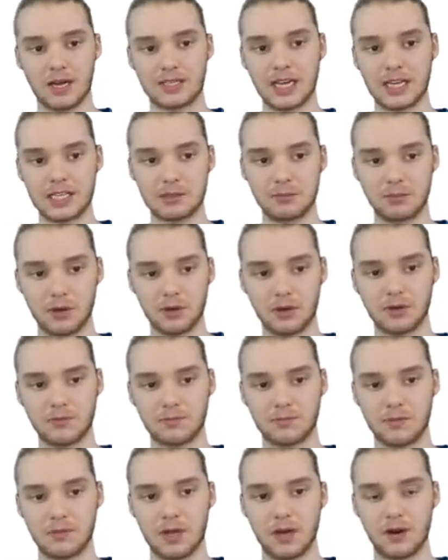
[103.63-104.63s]
a
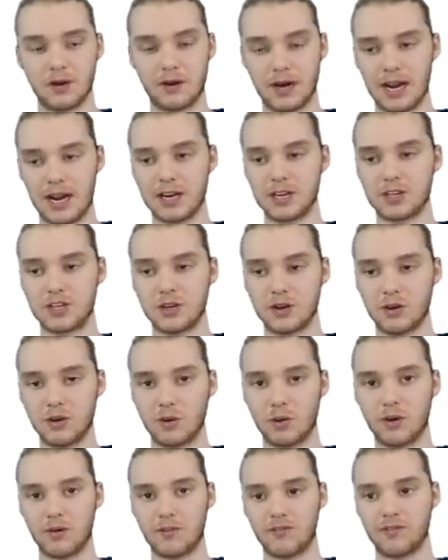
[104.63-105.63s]
decimal or an
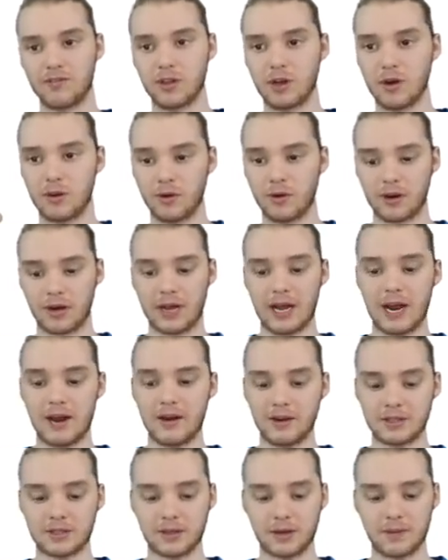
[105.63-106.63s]
integer or a float or a
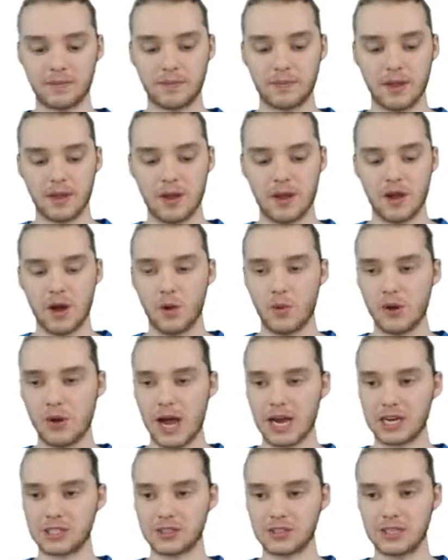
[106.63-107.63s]
character,
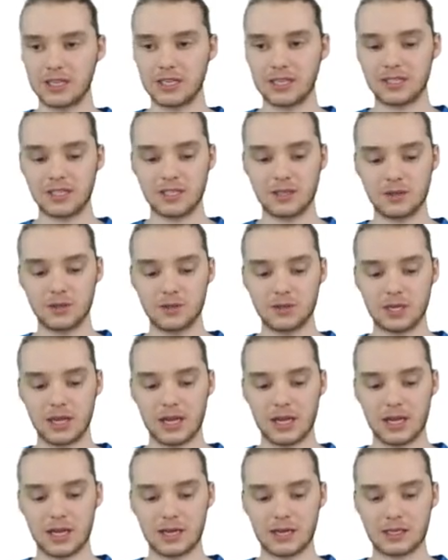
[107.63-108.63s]
we actually need to use
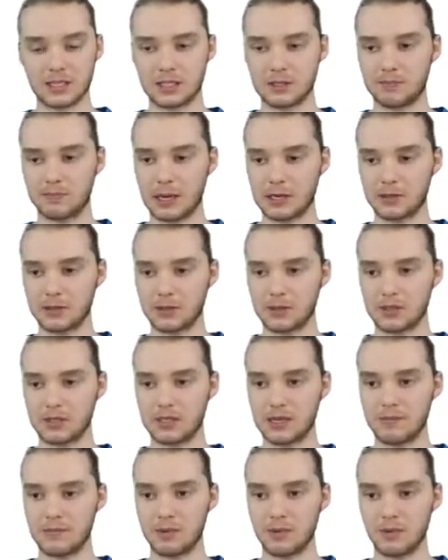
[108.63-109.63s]
a special
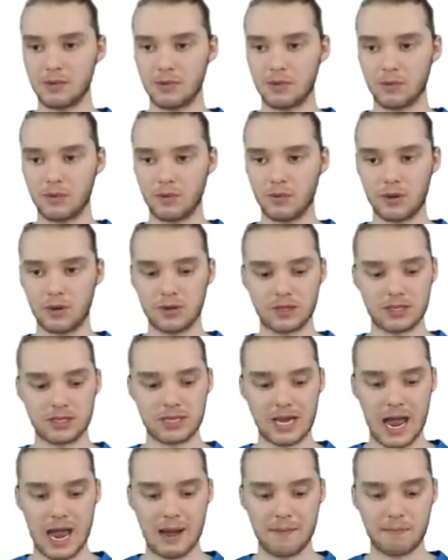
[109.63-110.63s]
symbol,
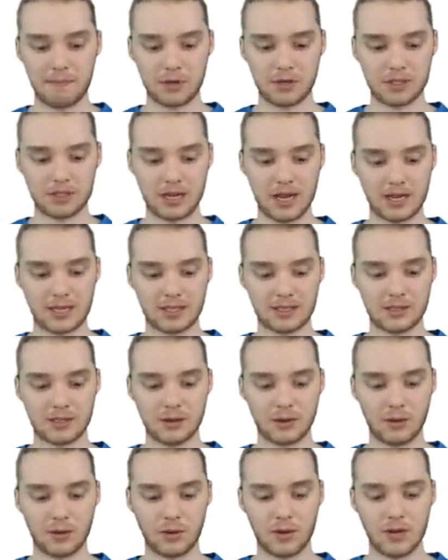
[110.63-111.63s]
this ampersand.
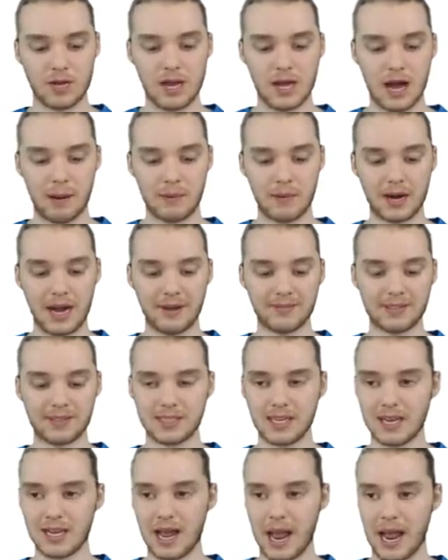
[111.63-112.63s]
So I'm gonna have to
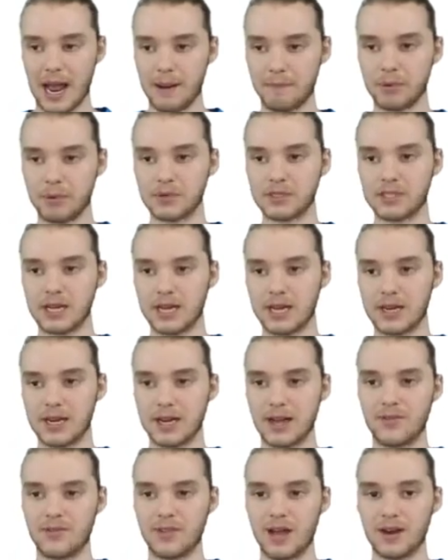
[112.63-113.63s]
say
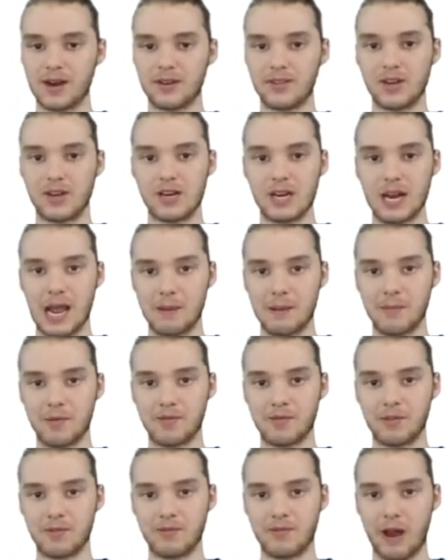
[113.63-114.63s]
ampersand and then the name
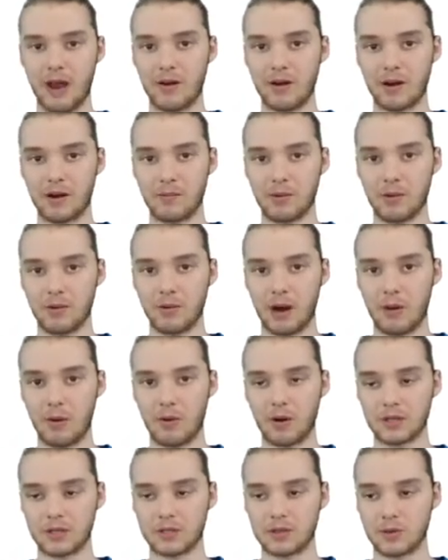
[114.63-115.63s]
of the variable where I
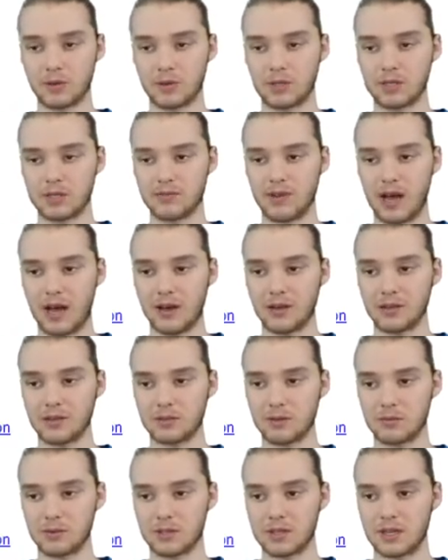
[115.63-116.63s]
want to store this
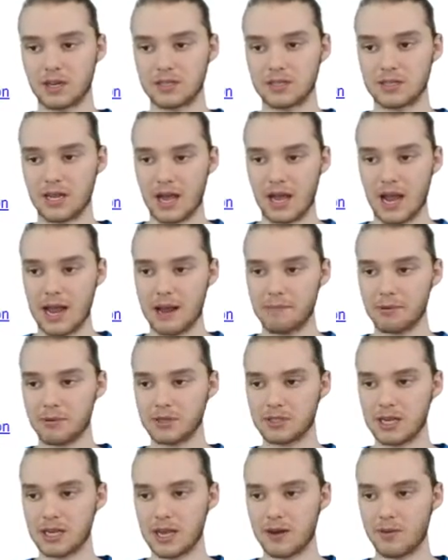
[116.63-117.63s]
value. So I'm just gonna say
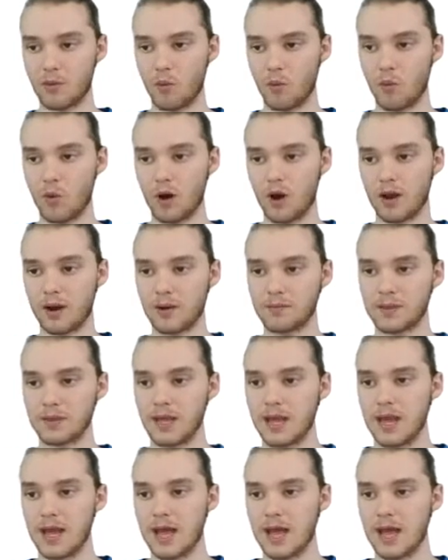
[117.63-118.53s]
ampersand1.